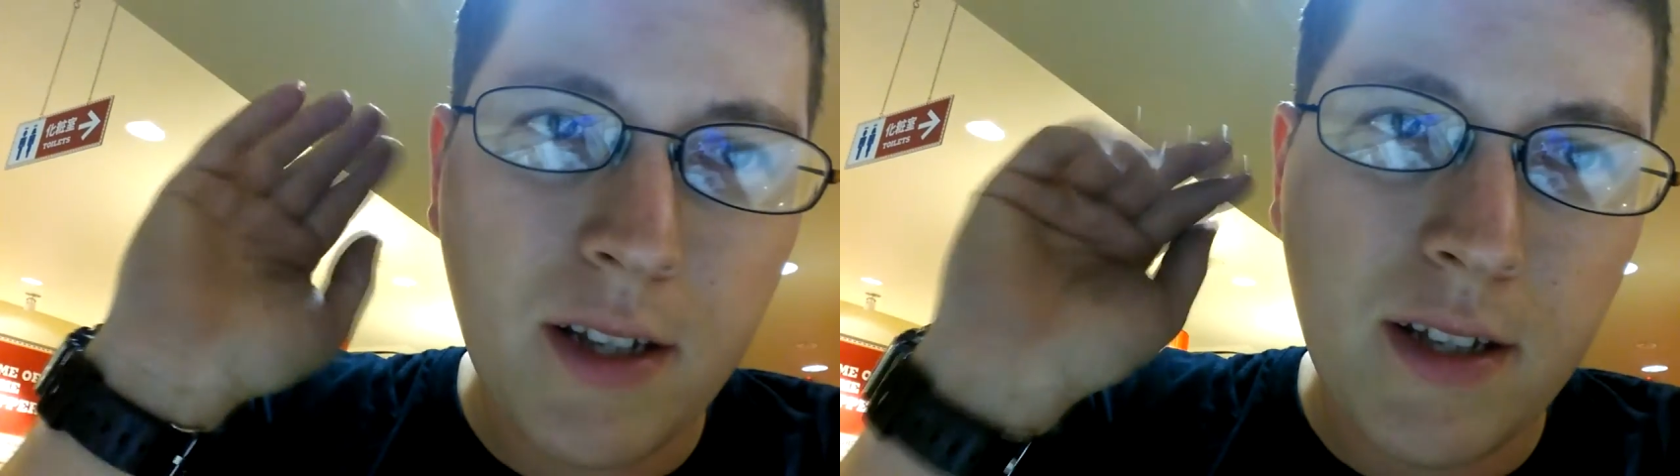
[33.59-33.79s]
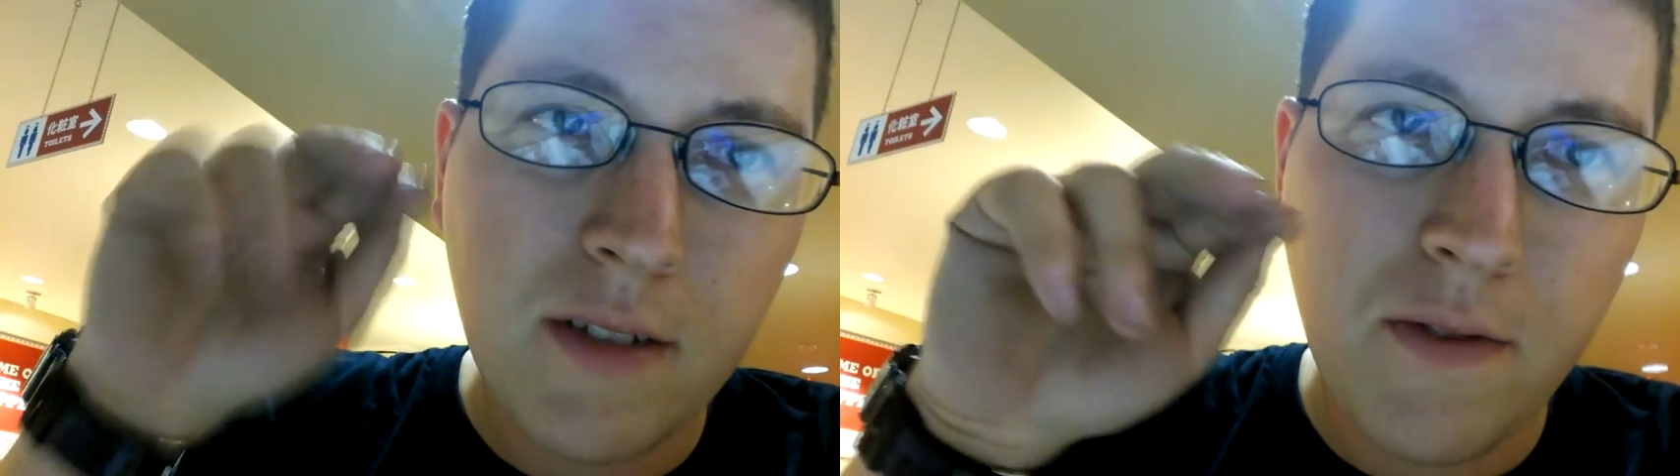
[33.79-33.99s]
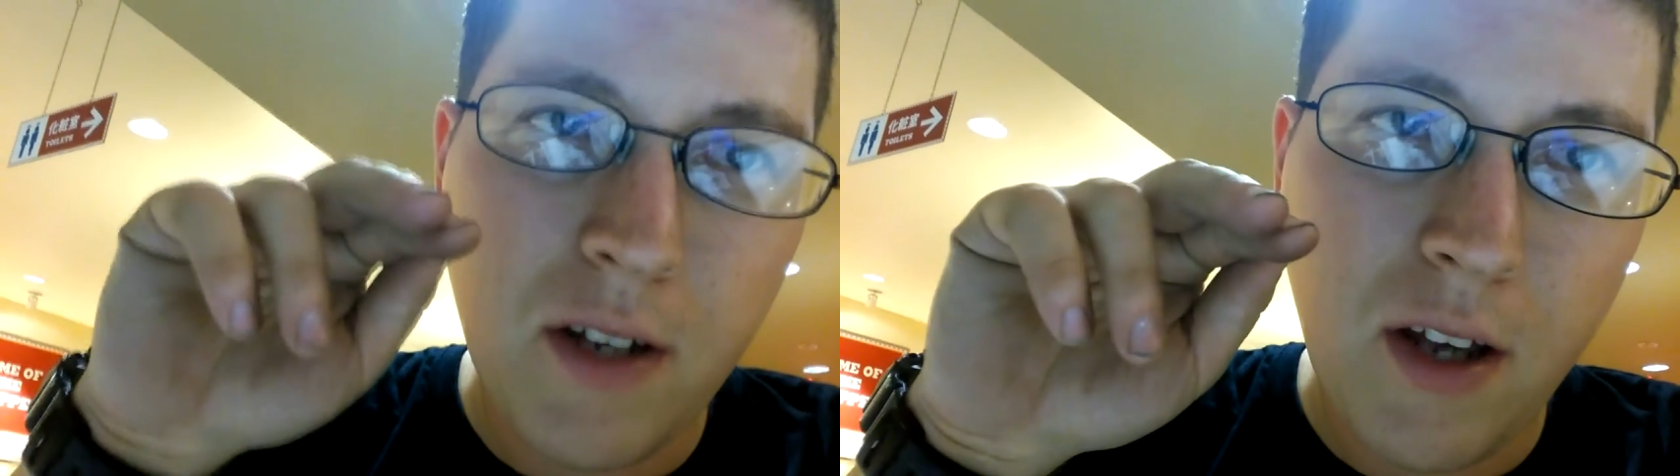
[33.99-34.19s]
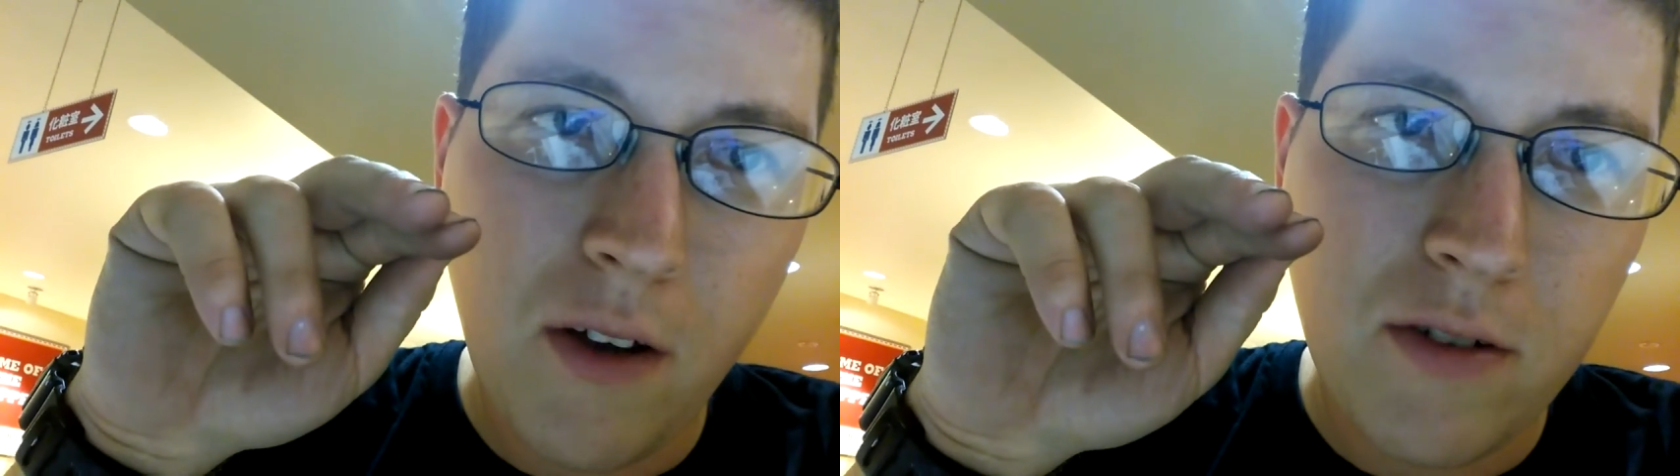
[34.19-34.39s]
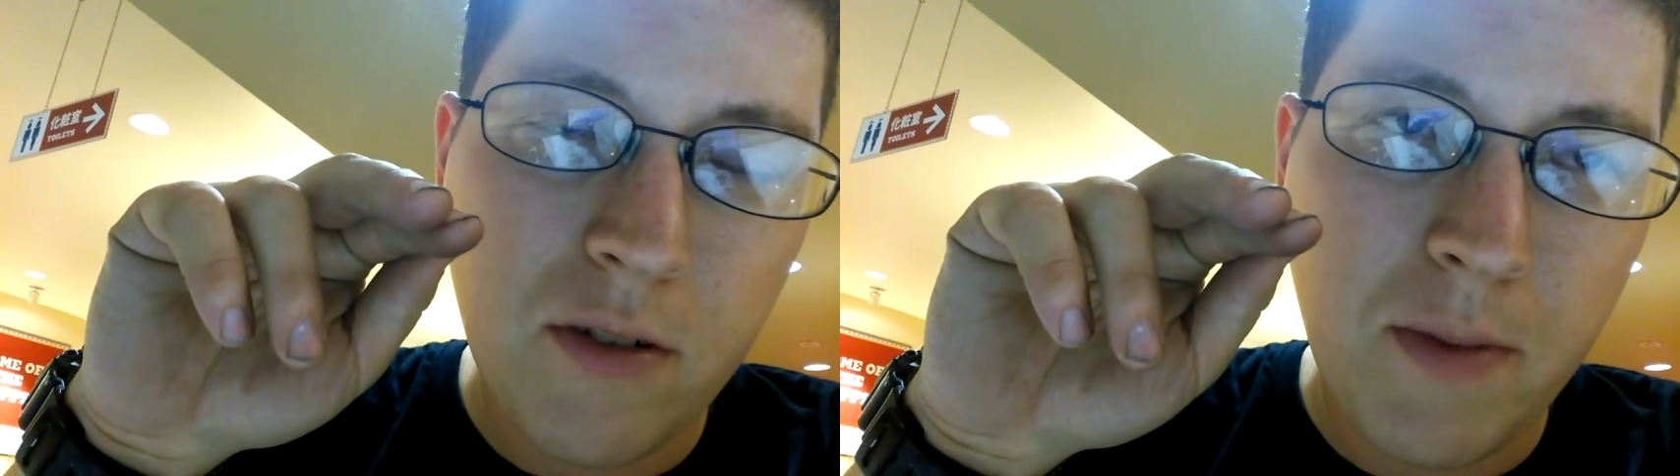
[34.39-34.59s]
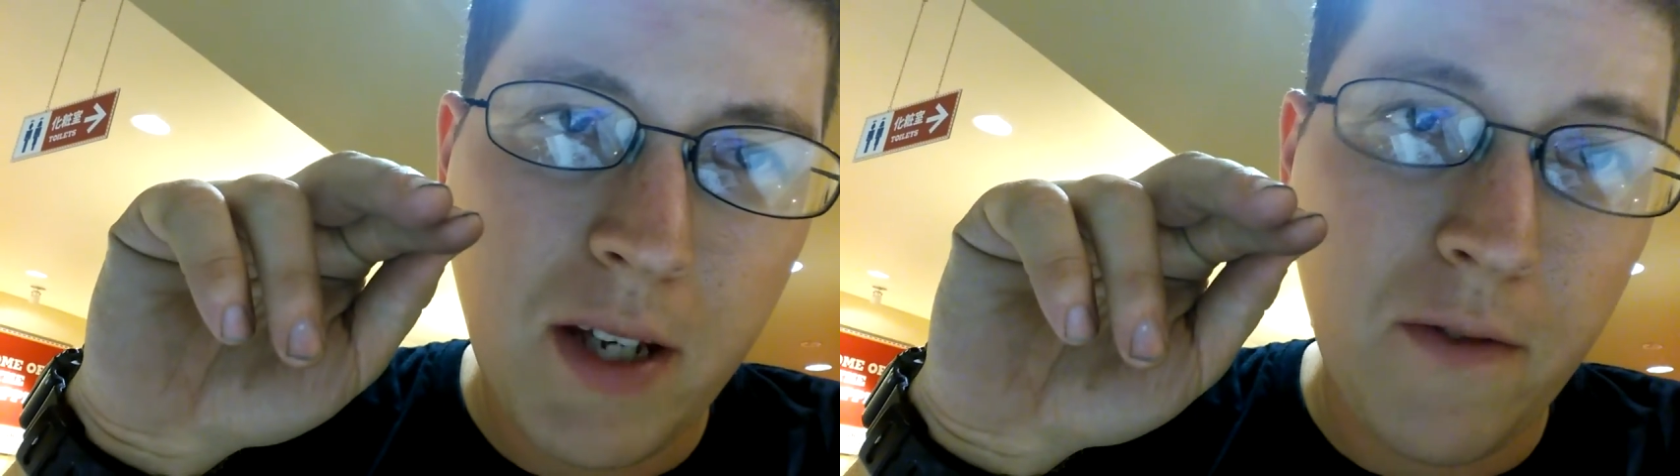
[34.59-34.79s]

get this video to be in